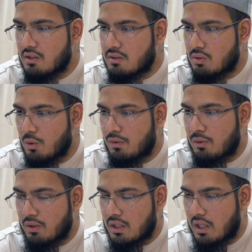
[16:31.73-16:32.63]
so far
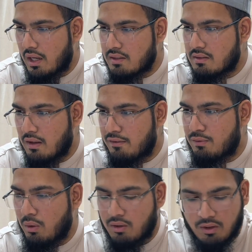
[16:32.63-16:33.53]
realized, if
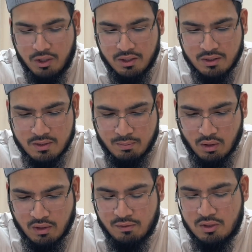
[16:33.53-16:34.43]
we are learning this
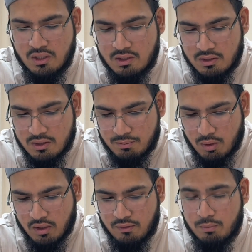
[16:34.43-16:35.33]
book, if you're teaching this
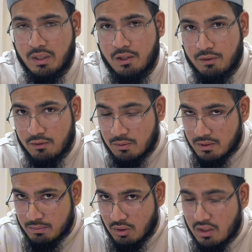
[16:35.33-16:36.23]
book, if you're benefiting from
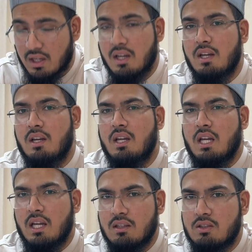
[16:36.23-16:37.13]
this book,
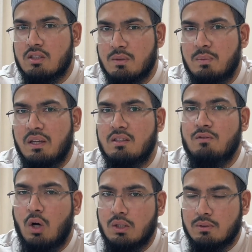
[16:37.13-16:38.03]
it speaks
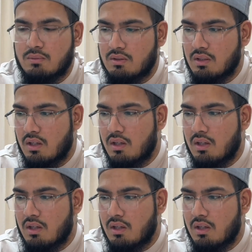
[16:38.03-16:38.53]
volumes.